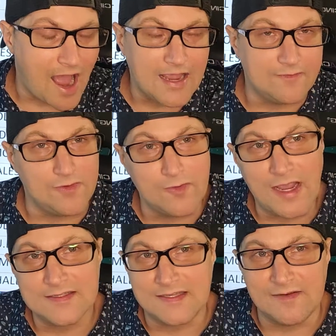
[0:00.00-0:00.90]
if you
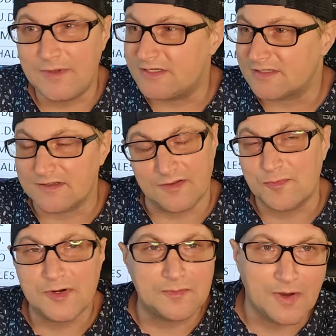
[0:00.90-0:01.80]
guys give me just a little
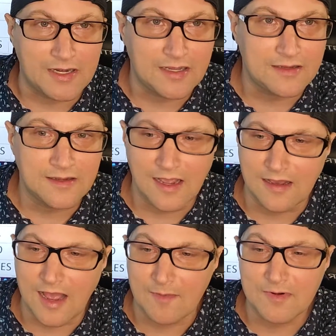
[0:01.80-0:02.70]
bit of money,
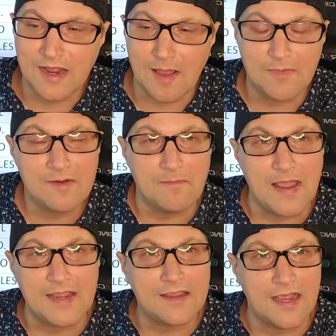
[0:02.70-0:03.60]
I'm gonna
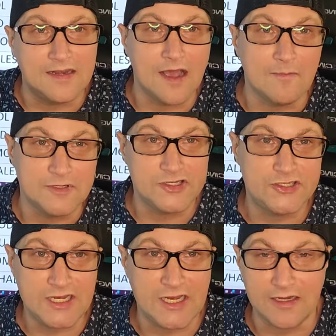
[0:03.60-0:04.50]
make a
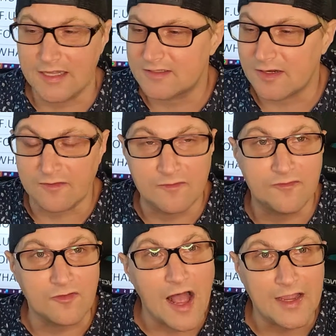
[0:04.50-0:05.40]
machine that's gonna
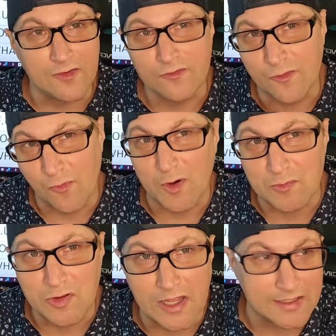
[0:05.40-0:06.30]
fly you from one
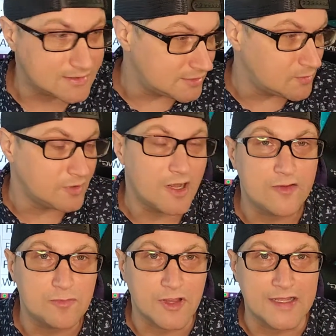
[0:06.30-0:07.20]
place to
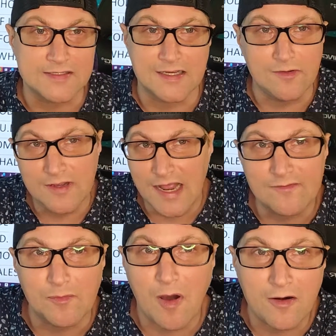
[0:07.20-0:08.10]
another place, and you can
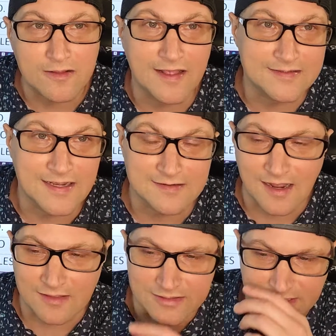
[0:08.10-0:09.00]
have a part of that
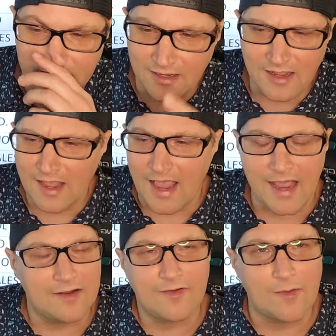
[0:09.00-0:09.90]
technology.
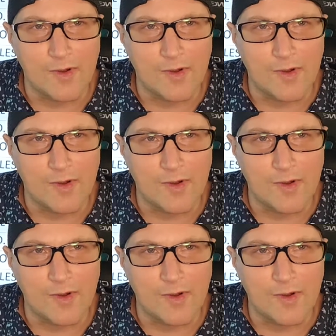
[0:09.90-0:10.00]
And if I